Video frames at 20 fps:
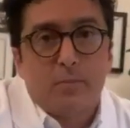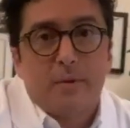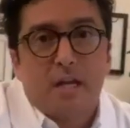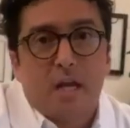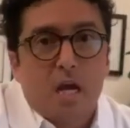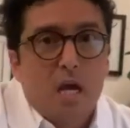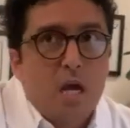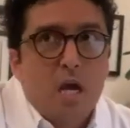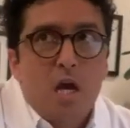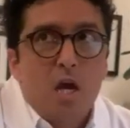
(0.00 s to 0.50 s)
I'll be
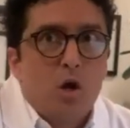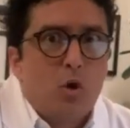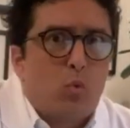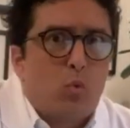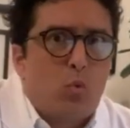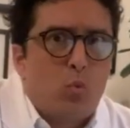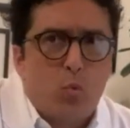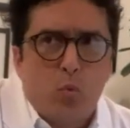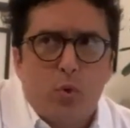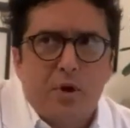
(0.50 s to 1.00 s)
like,
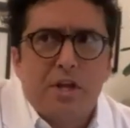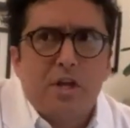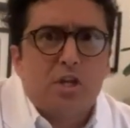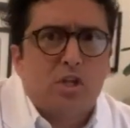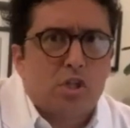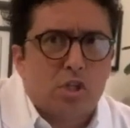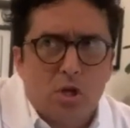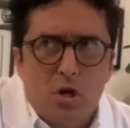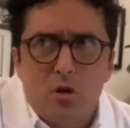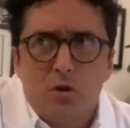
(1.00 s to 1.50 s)
what are
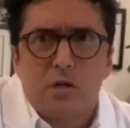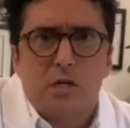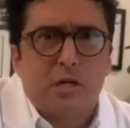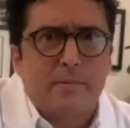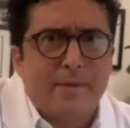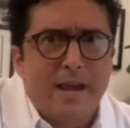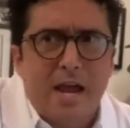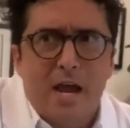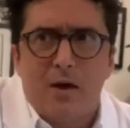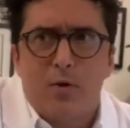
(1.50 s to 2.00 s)
you talking
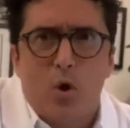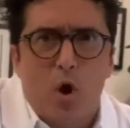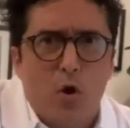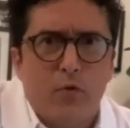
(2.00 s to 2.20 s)
about?